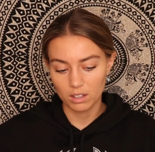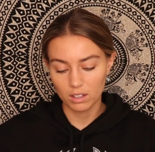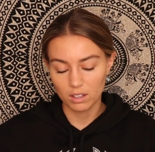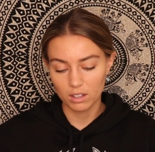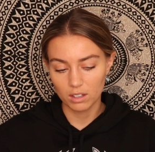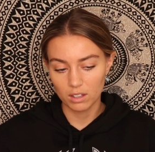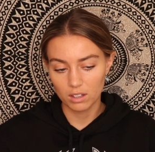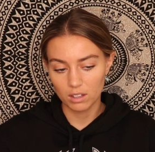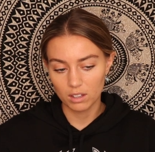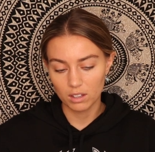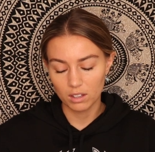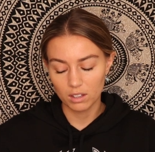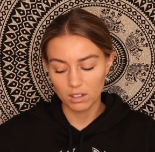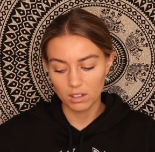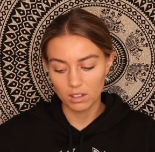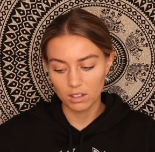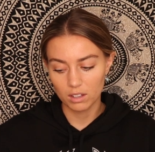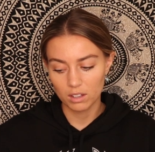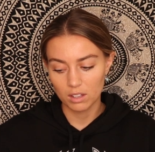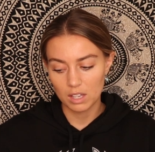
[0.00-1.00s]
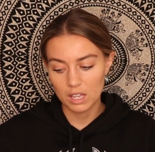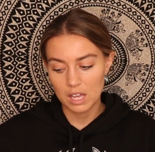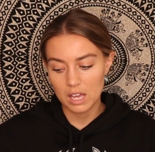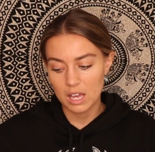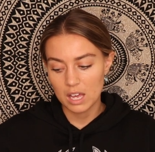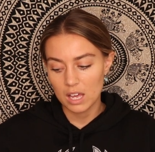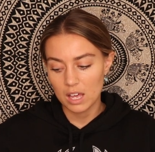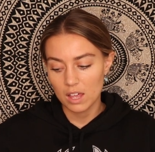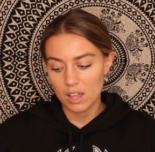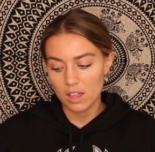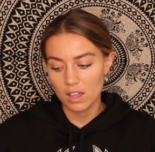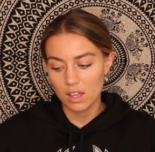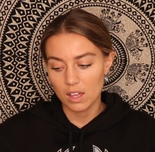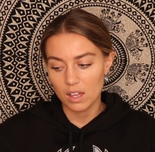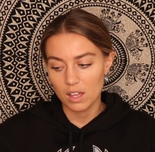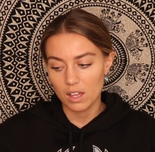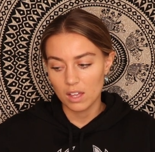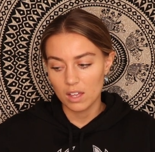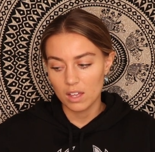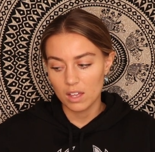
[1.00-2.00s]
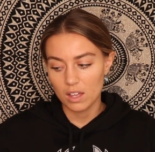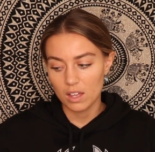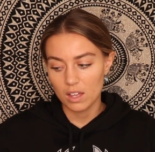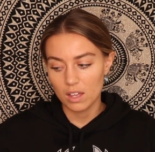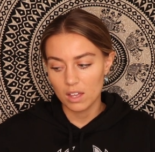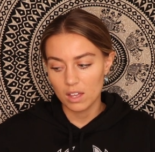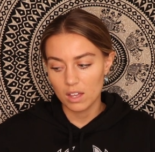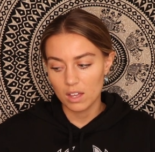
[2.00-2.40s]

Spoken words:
(silence)